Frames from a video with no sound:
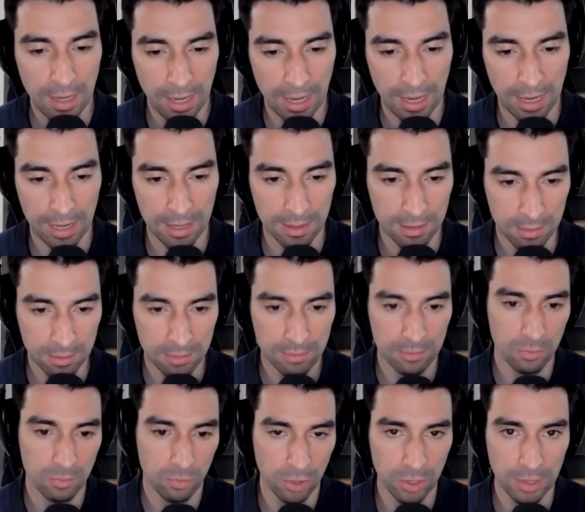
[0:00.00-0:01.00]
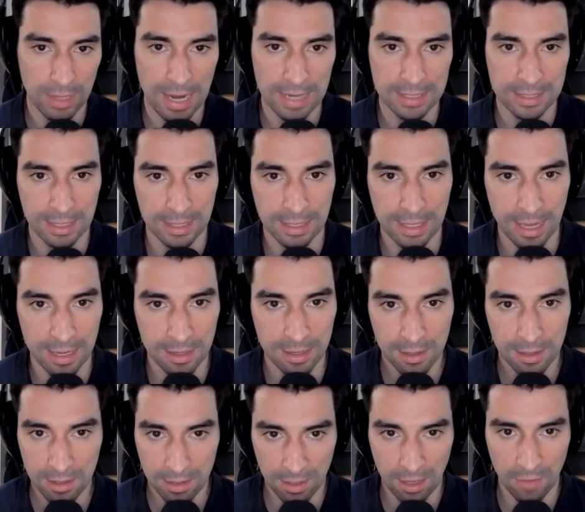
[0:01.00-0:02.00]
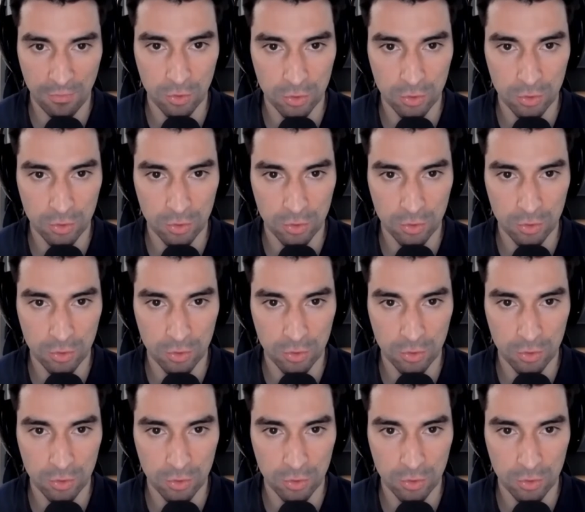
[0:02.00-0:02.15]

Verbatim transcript: and realizing that if